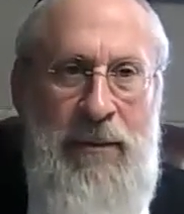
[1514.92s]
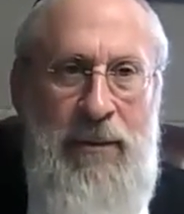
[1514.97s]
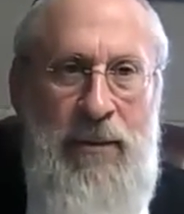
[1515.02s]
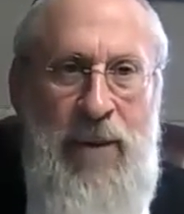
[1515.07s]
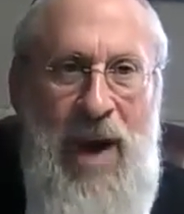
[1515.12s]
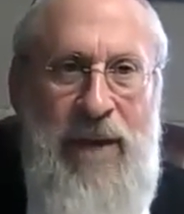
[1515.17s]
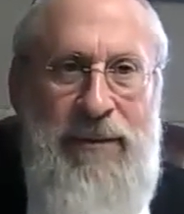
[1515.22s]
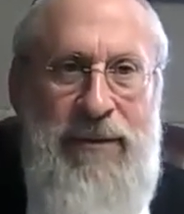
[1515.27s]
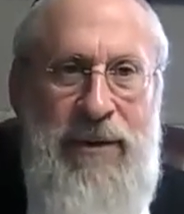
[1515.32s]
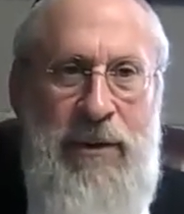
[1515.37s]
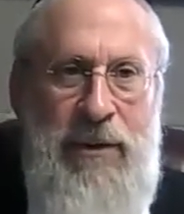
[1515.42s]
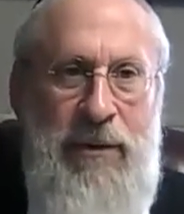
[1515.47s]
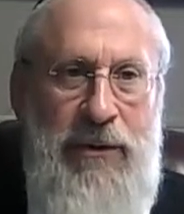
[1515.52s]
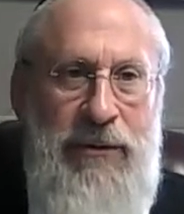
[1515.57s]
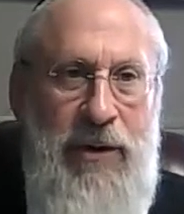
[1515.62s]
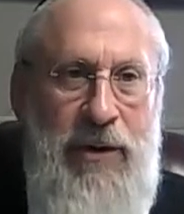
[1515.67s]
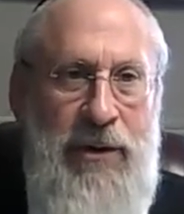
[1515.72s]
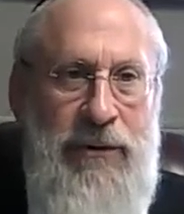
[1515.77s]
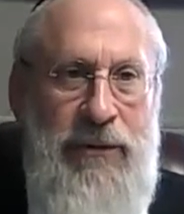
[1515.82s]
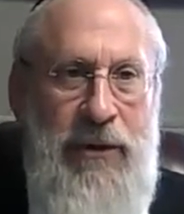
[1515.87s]
Riva that we
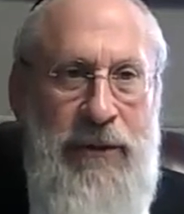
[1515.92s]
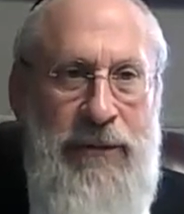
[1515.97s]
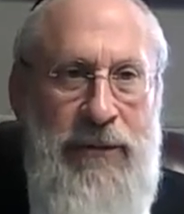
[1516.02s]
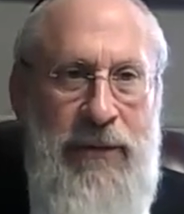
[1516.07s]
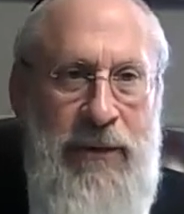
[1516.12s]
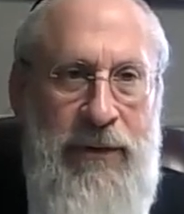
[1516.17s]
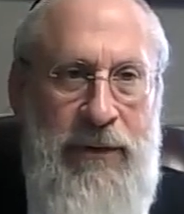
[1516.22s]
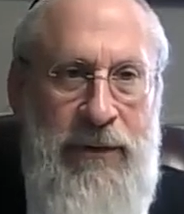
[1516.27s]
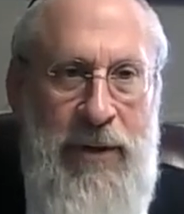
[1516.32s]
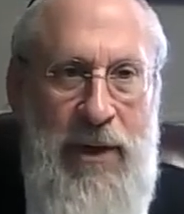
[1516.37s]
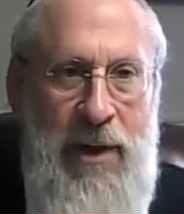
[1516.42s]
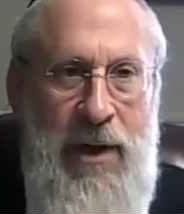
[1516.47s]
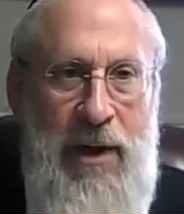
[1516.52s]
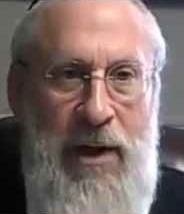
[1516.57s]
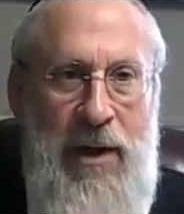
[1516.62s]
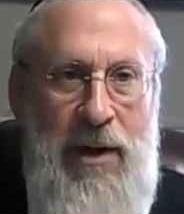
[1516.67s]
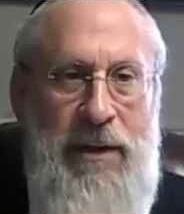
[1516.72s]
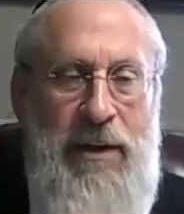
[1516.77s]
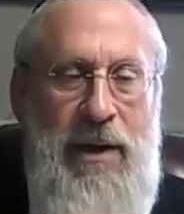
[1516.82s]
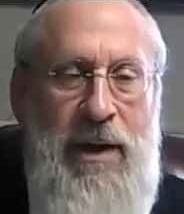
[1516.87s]
saw in Tosfos,
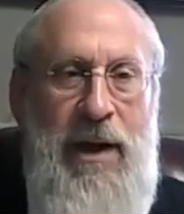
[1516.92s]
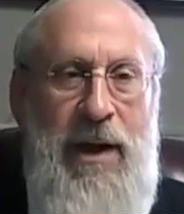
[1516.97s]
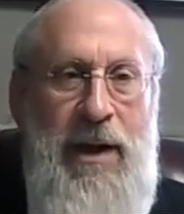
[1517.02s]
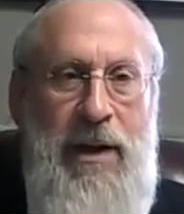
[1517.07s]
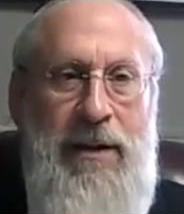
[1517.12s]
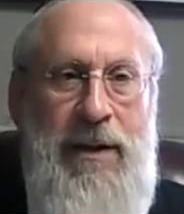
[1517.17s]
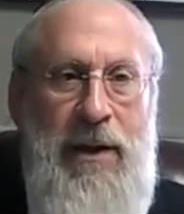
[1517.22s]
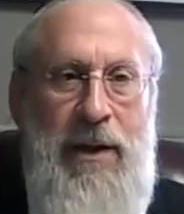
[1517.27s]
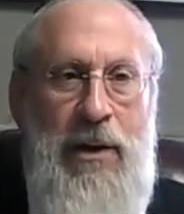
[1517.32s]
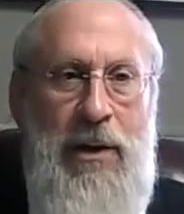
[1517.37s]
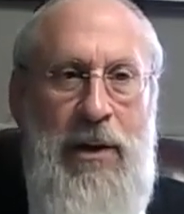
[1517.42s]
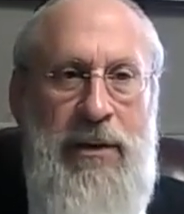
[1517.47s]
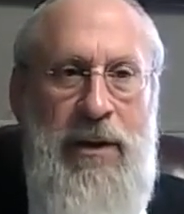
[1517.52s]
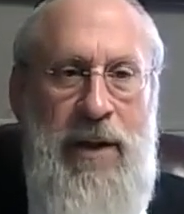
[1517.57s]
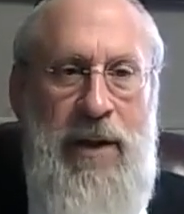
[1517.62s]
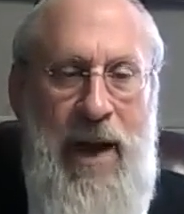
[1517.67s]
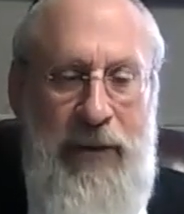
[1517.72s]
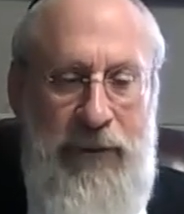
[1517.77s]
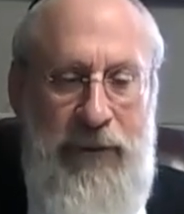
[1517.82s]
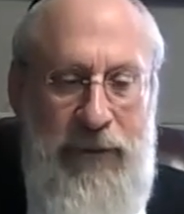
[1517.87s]
that anything cooked in
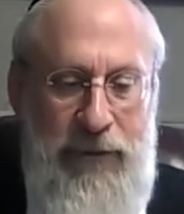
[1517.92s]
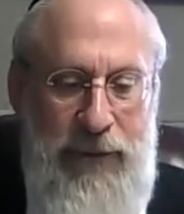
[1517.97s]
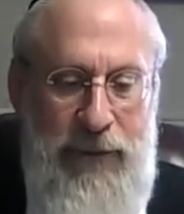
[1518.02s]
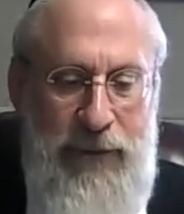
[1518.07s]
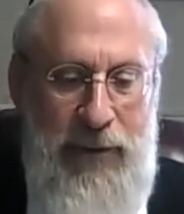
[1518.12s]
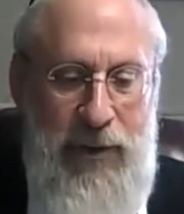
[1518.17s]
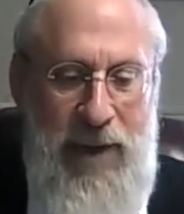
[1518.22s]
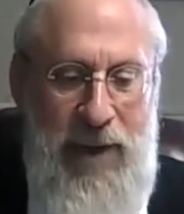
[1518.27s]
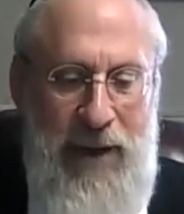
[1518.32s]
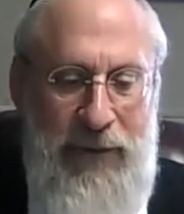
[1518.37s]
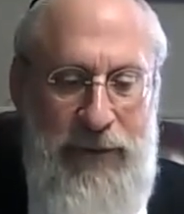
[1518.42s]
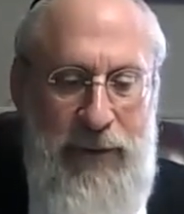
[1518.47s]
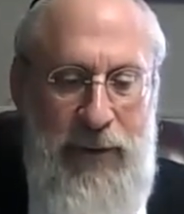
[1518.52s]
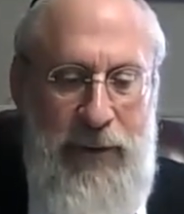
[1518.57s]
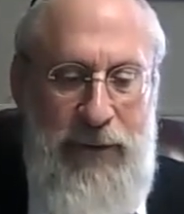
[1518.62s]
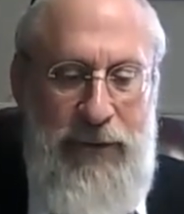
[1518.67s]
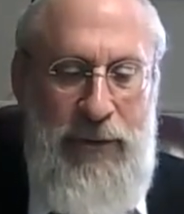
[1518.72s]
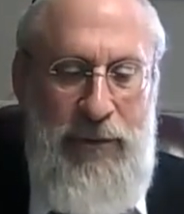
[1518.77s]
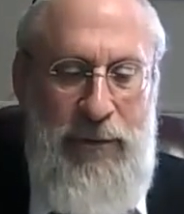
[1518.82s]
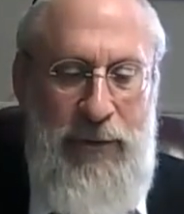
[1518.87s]
the house of Yisrael has no
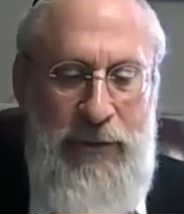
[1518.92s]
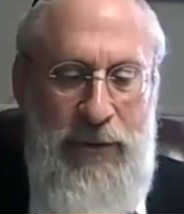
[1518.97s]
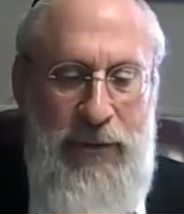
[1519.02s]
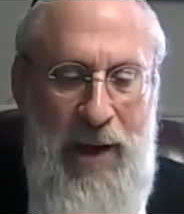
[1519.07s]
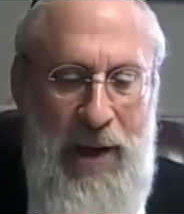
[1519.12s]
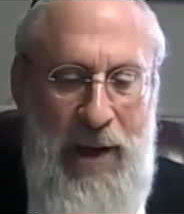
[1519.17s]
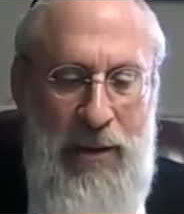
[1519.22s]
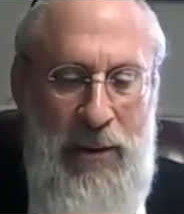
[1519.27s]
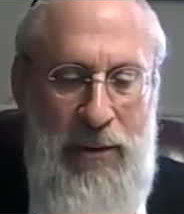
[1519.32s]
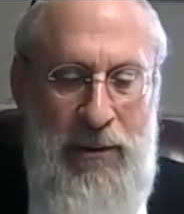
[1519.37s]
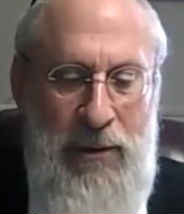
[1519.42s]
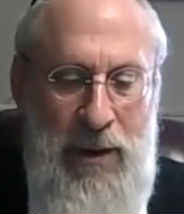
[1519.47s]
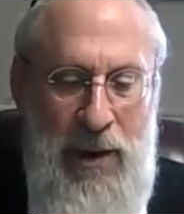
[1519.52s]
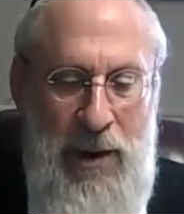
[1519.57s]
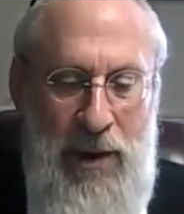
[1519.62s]
Isra Bishul Akum.